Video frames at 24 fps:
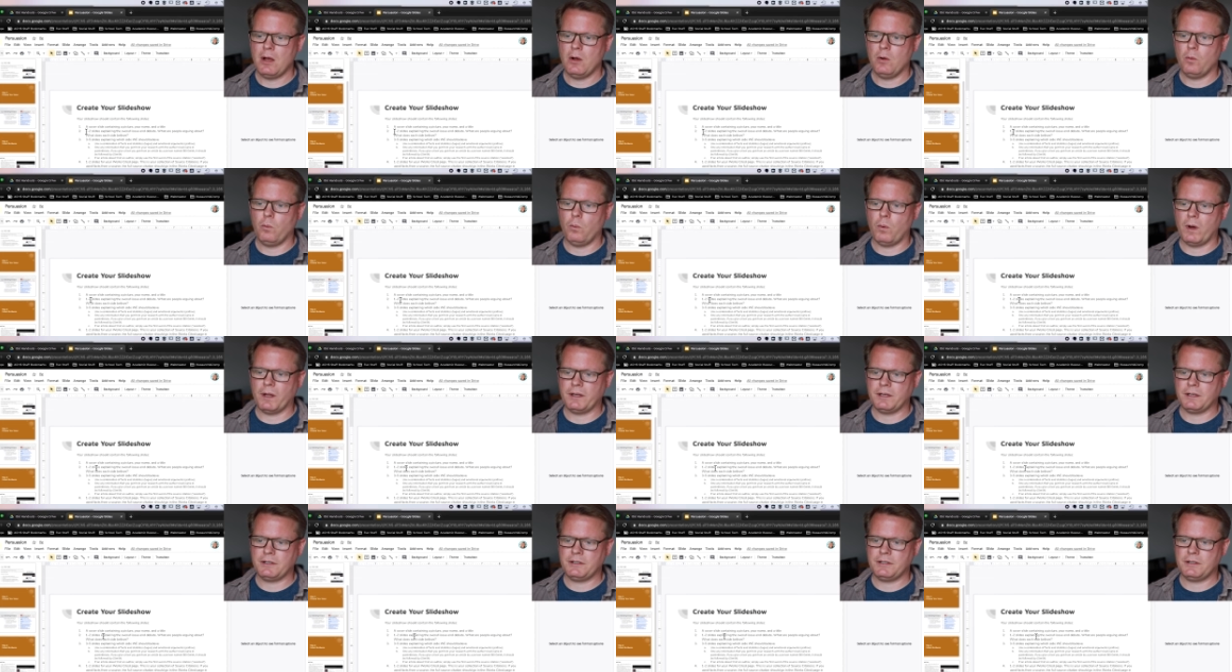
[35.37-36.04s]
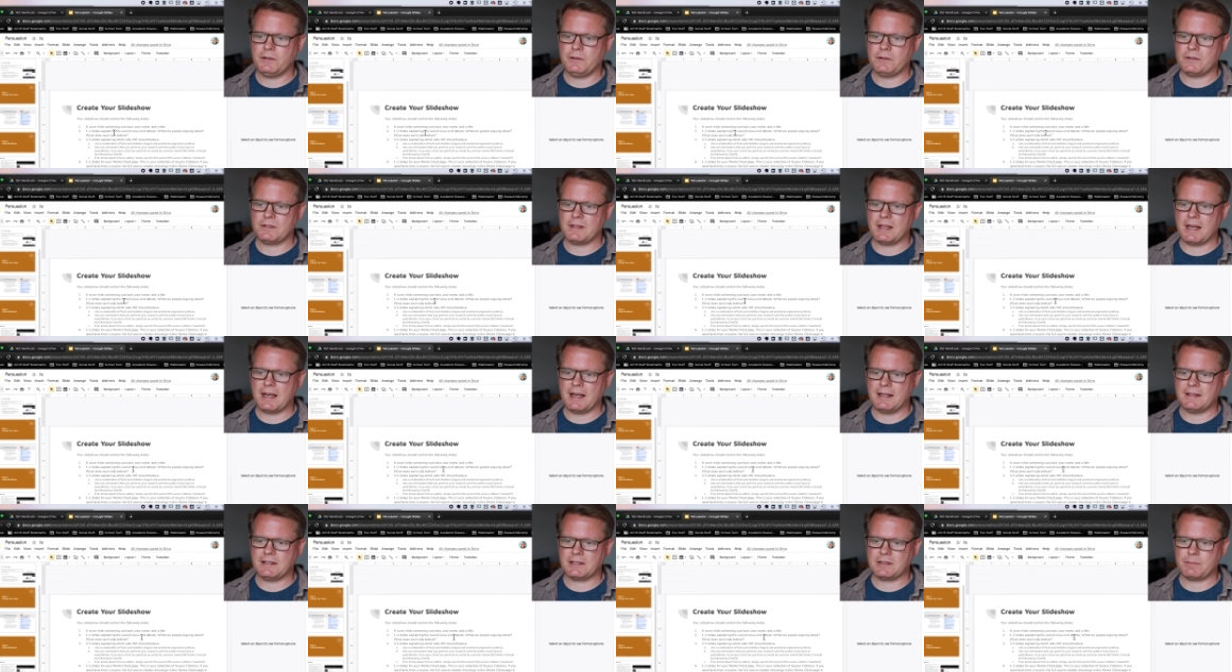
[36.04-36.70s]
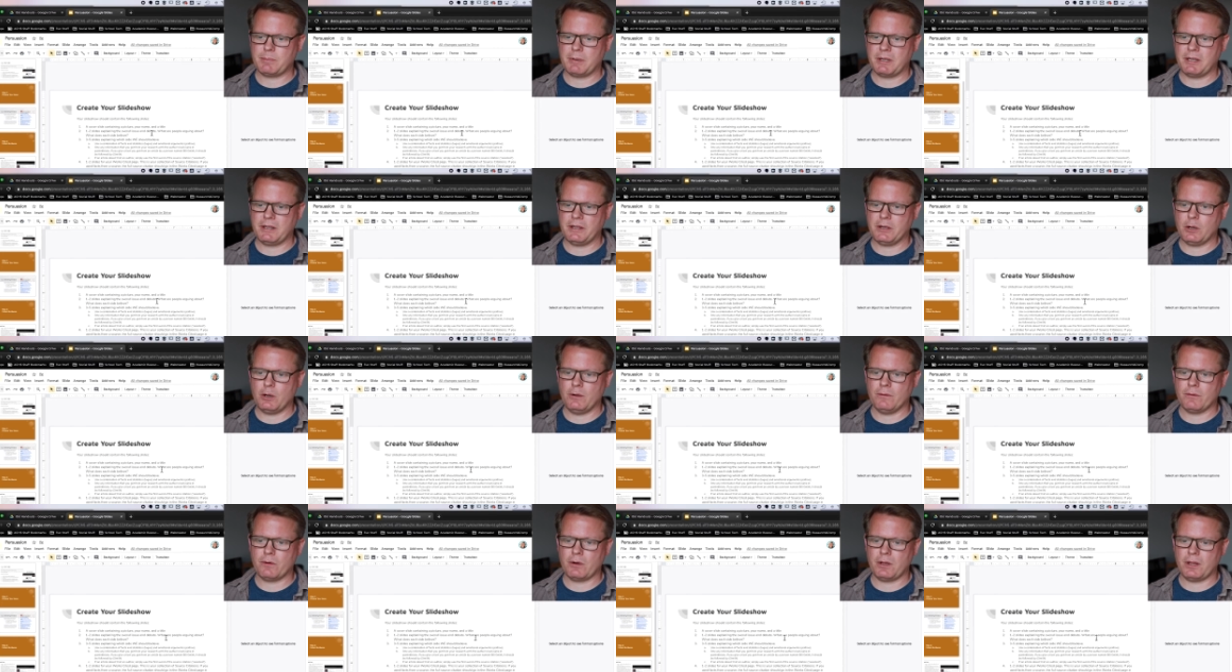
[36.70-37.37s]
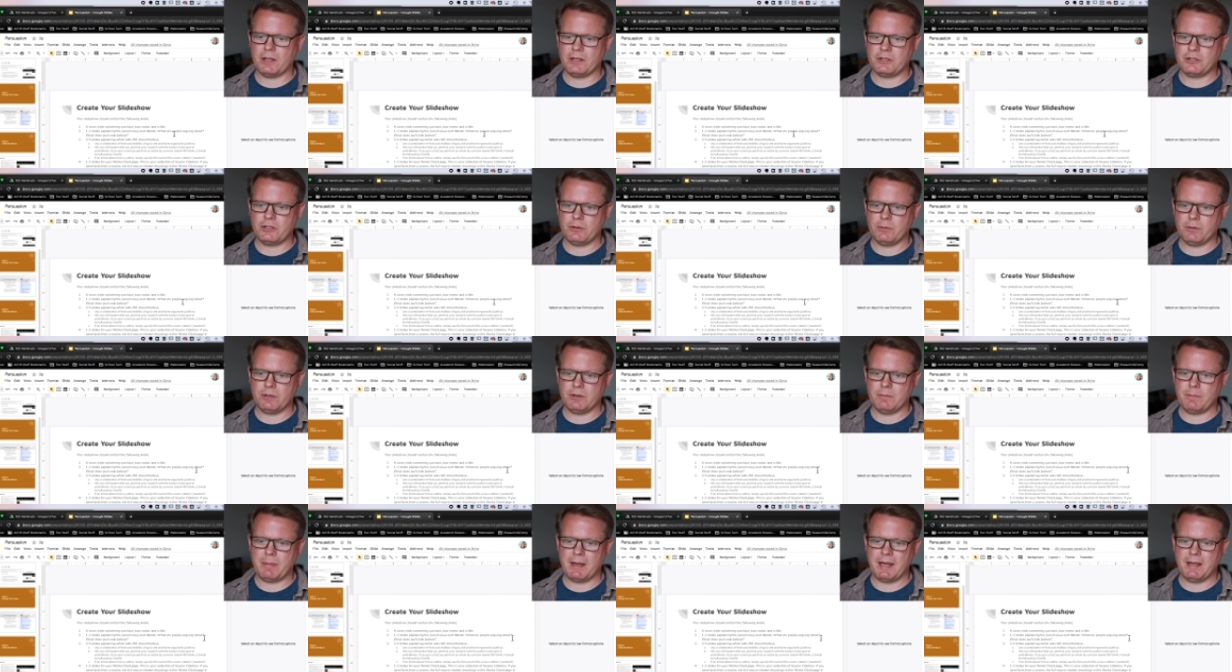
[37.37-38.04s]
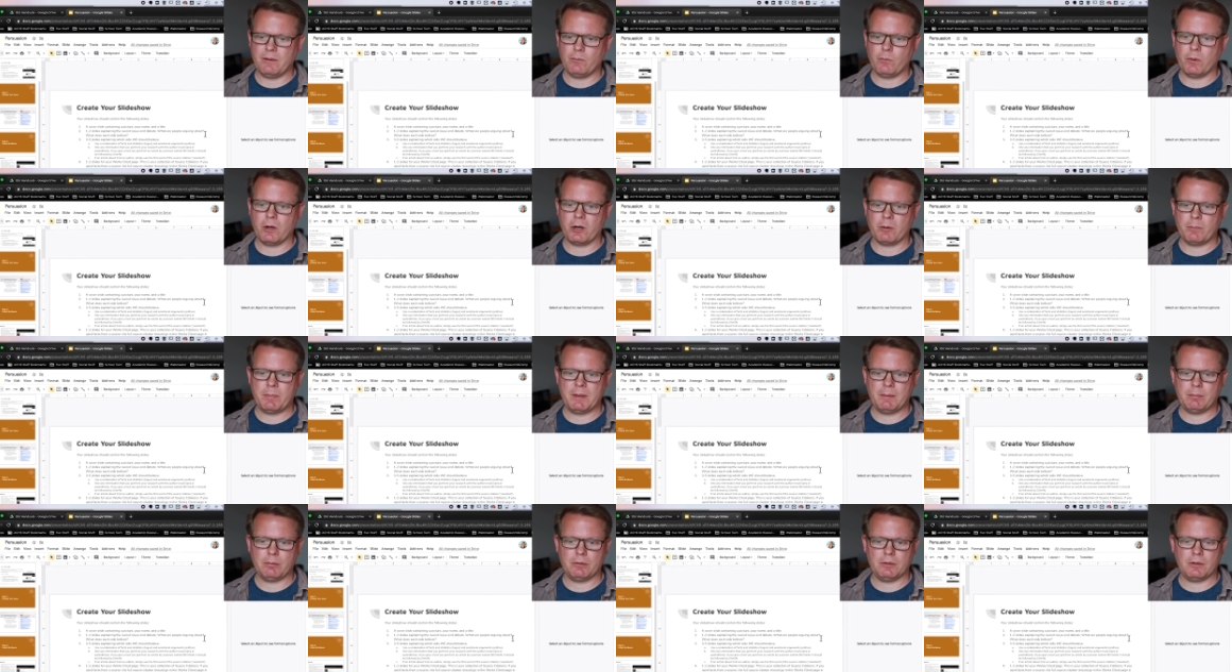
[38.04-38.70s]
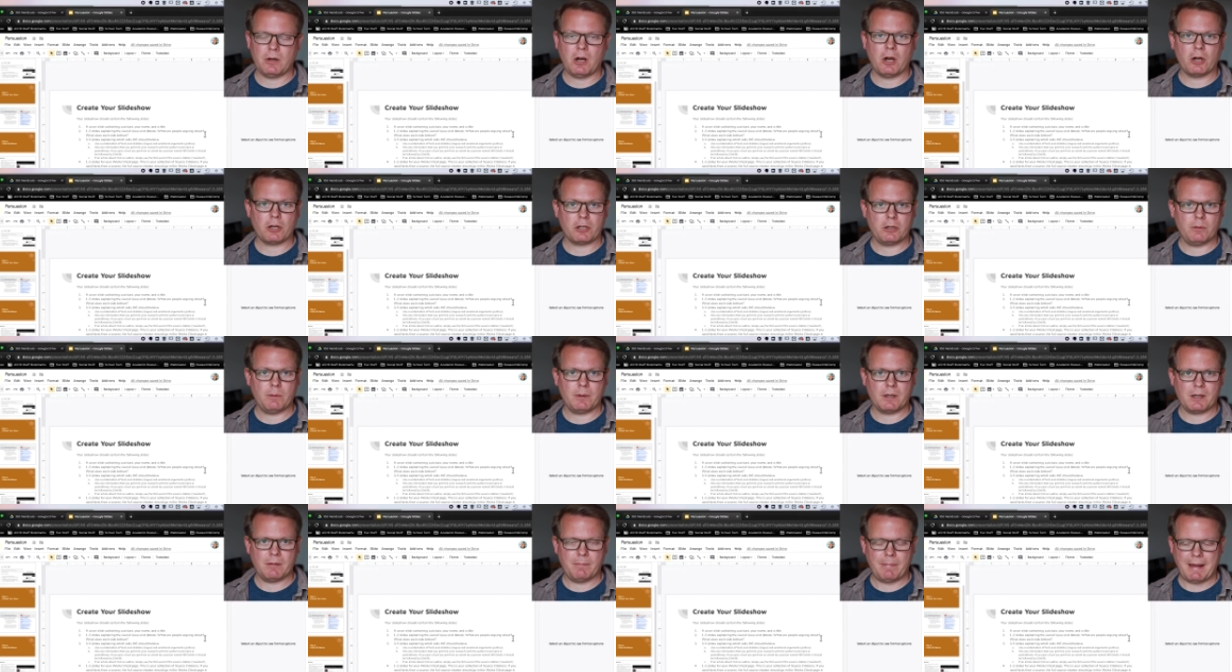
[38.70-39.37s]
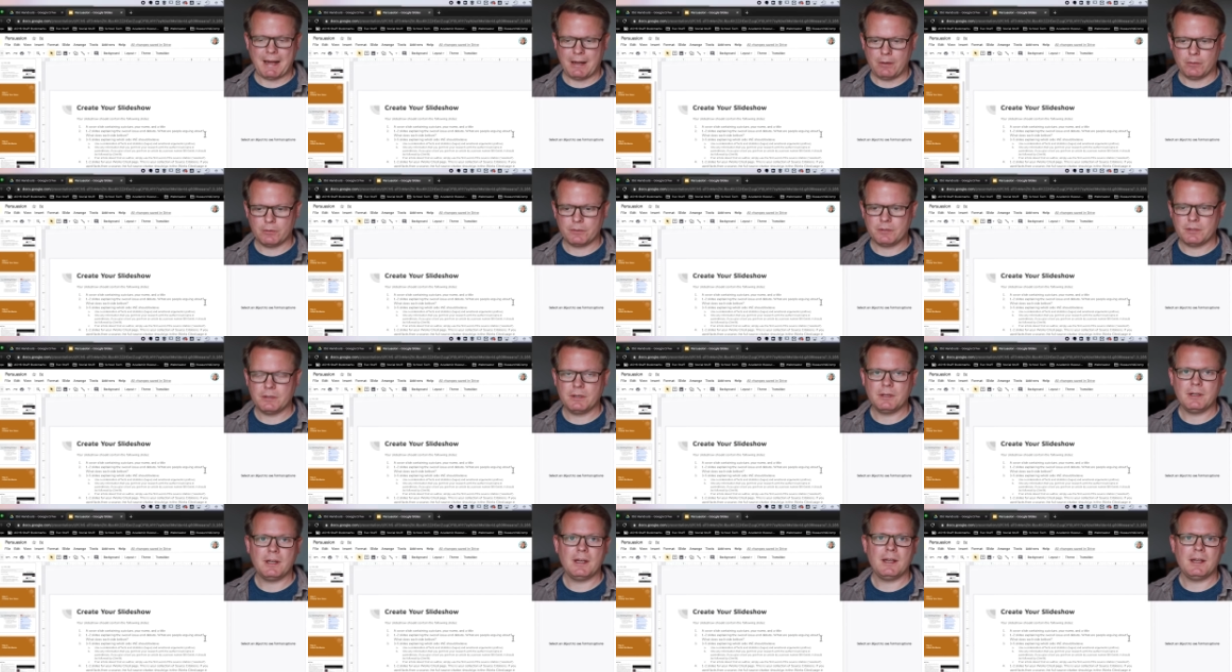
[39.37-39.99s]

1 to 2 slides explaining the overall issue and debate. What are people arguing about?